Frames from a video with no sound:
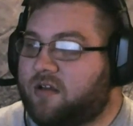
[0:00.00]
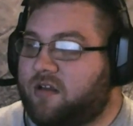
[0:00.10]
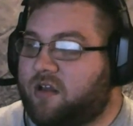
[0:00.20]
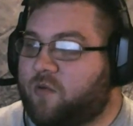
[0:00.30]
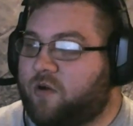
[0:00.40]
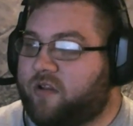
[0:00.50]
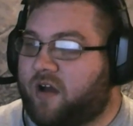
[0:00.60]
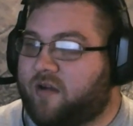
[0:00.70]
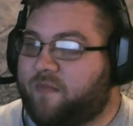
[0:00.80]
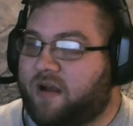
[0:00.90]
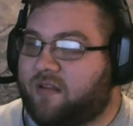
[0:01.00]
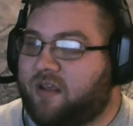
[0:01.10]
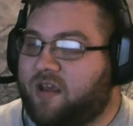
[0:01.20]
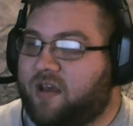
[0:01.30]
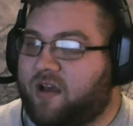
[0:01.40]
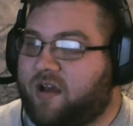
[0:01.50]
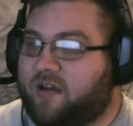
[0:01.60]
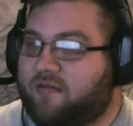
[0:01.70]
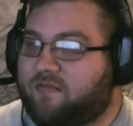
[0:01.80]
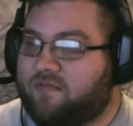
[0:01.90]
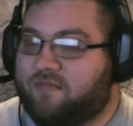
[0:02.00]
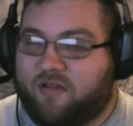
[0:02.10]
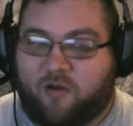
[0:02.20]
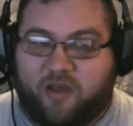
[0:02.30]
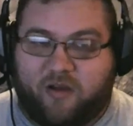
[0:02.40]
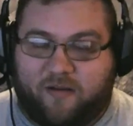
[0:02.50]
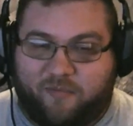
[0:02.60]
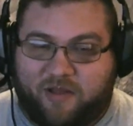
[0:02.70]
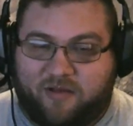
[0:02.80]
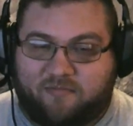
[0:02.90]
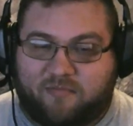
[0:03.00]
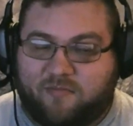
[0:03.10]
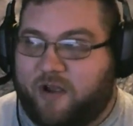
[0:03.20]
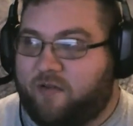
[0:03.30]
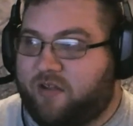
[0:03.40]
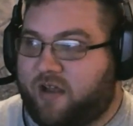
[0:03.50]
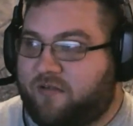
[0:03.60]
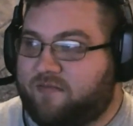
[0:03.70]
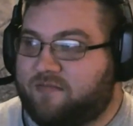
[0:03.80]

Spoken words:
Do you want to talk about the Tokyo a little bit, Brad Ozato?